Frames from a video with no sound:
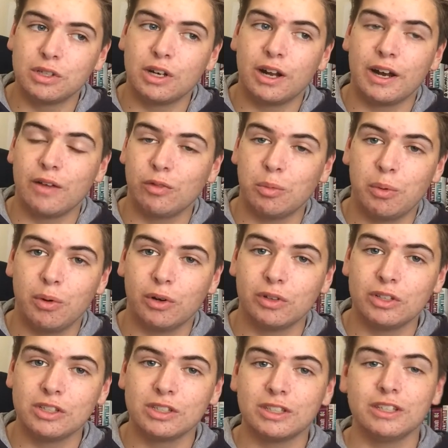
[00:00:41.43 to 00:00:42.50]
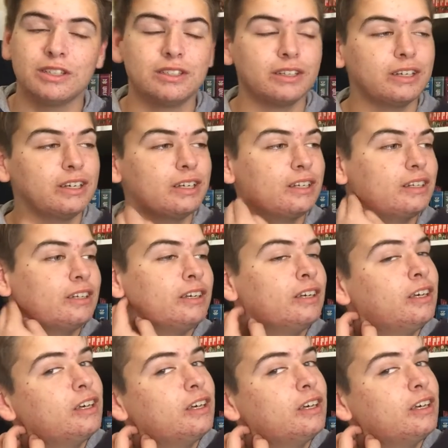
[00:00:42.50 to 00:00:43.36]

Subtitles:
that I'd have to put on this list, and